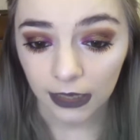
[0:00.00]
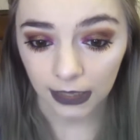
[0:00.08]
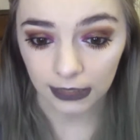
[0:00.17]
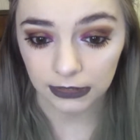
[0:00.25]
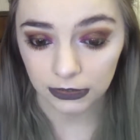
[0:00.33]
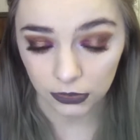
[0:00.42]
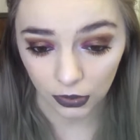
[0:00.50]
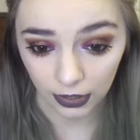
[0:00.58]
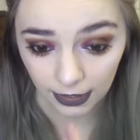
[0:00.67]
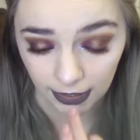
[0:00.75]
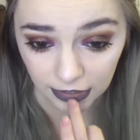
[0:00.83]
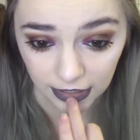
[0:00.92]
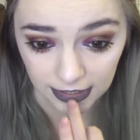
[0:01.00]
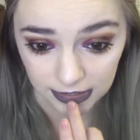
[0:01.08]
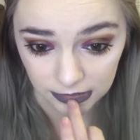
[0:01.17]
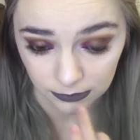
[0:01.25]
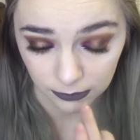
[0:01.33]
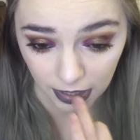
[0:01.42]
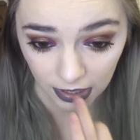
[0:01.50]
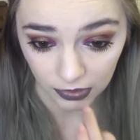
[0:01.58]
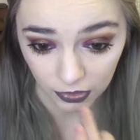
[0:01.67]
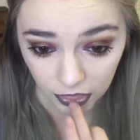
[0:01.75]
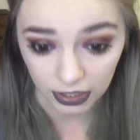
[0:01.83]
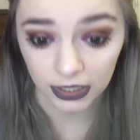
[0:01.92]
It's got like a nice matte
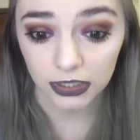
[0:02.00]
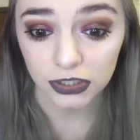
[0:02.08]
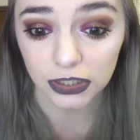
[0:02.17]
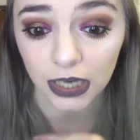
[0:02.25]
finish.